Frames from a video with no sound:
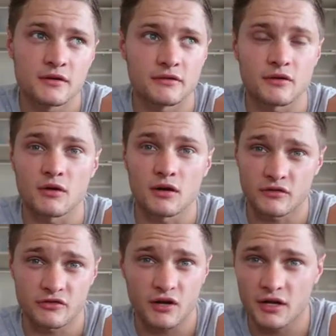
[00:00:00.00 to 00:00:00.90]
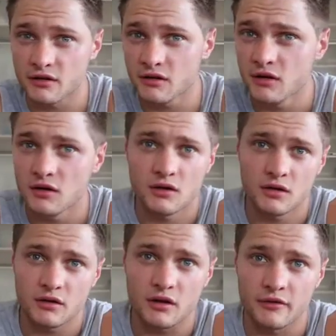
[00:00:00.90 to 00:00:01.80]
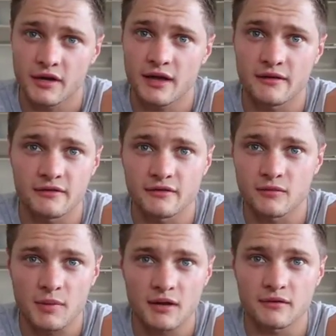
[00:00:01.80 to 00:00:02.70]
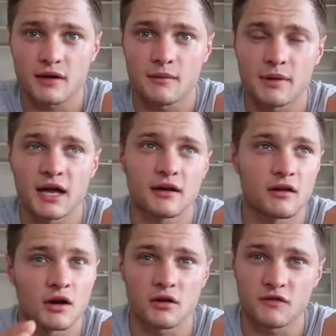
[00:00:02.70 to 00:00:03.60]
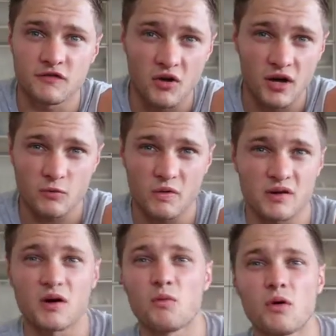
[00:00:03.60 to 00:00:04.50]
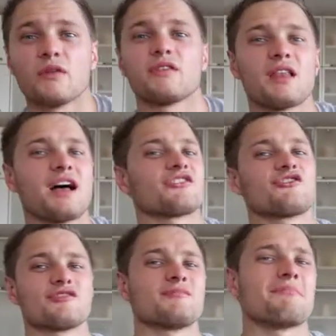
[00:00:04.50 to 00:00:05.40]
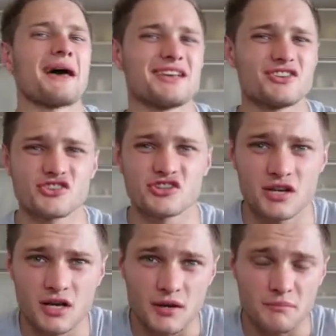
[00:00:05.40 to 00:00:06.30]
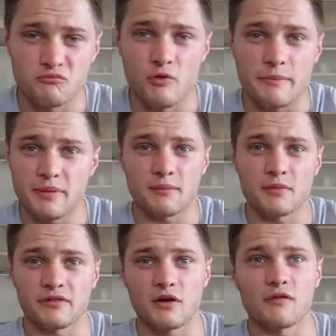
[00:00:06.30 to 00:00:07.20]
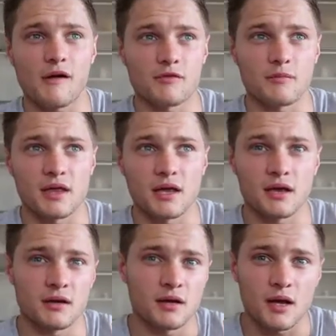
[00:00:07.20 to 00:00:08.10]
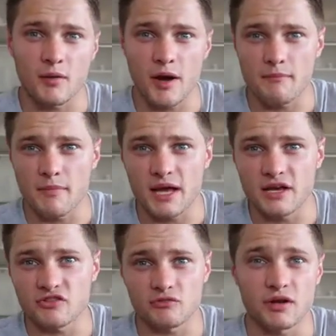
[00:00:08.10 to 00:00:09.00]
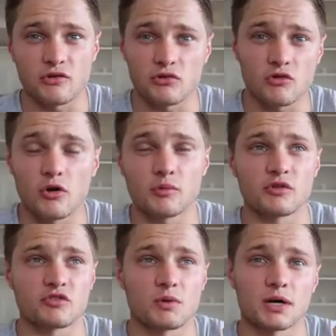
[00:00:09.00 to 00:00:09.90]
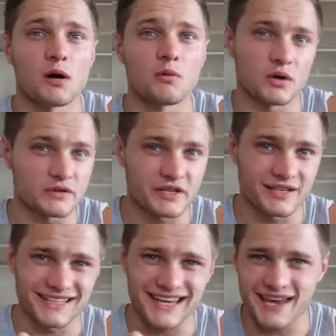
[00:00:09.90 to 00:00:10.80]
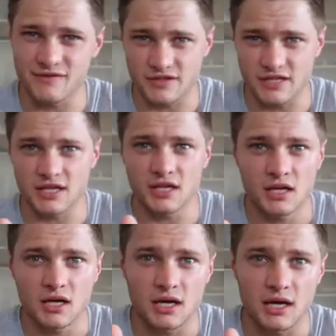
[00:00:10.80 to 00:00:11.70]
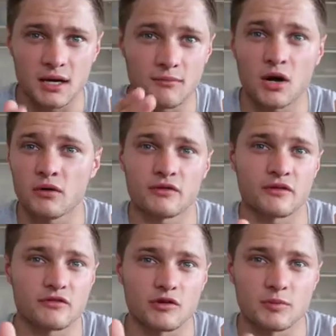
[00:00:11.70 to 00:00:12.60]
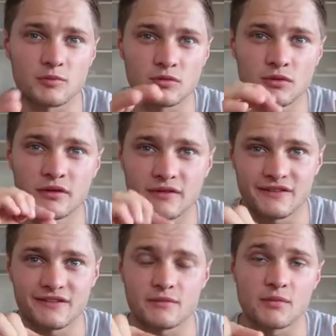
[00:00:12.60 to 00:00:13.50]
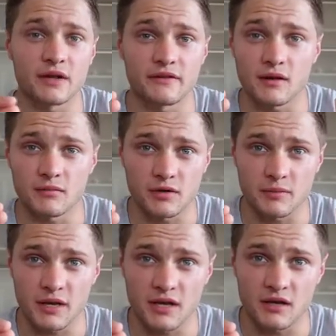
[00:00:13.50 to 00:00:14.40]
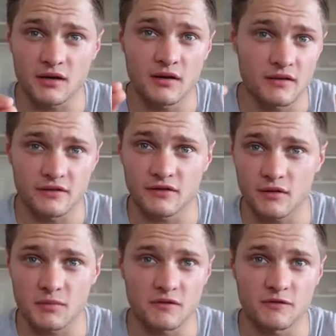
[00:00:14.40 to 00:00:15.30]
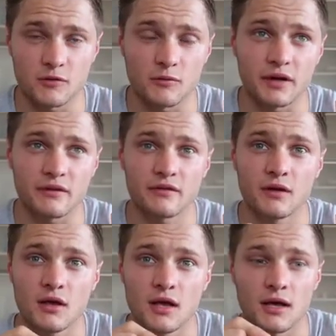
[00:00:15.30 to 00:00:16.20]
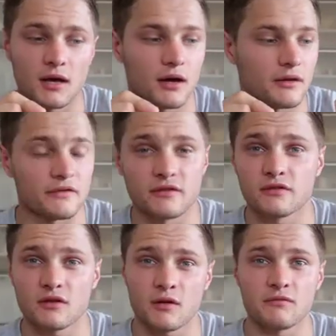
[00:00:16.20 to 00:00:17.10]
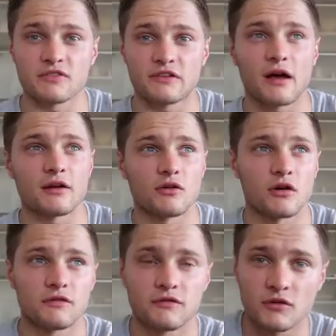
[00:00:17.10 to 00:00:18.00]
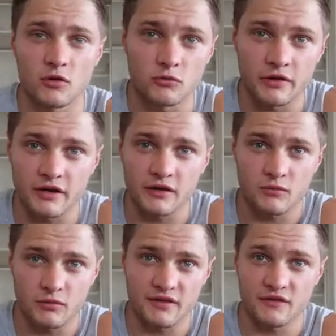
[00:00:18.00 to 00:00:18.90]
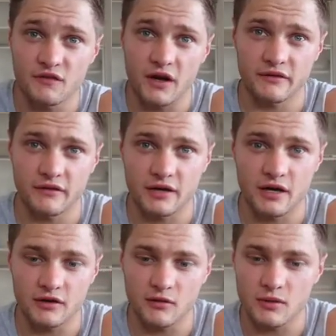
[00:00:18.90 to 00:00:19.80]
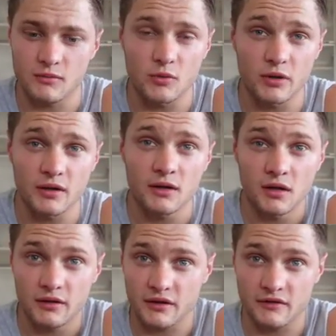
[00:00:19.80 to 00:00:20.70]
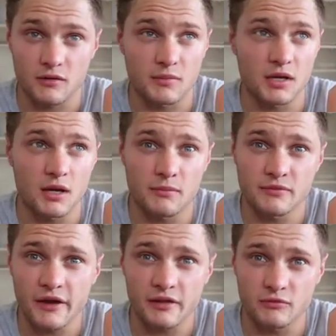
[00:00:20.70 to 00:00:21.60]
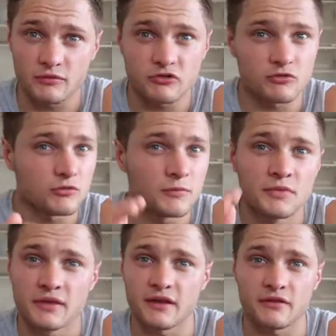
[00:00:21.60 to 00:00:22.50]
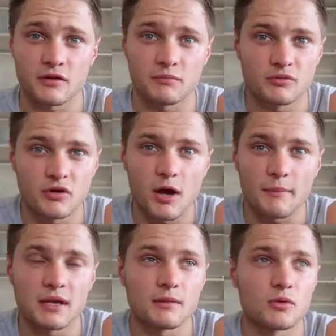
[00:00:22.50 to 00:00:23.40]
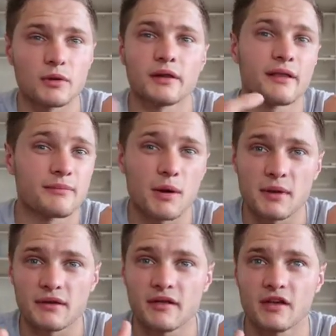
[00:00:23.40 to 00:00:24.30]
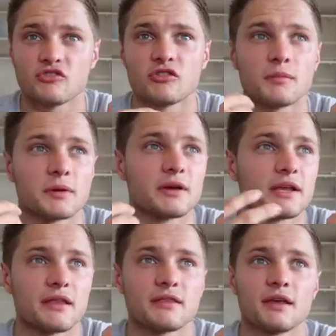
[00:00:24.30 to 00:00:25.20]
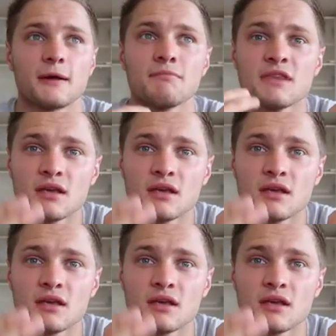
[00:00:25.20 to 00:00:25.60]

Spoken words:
So I decided, okay, this is about to come back. I got to find where I was last year in May-ish, re-pick myself up from there. Around May-ish, around October-ish, where I was killing everything. I was unstoppable. This is the mindset I'm going to get in. This is going to be the 4 weeks. I've started off already with this fasted cardio in the morning. That's going to be a daily ritual. That's going to prime me in the morning. That's my meditation. I'm going to get there,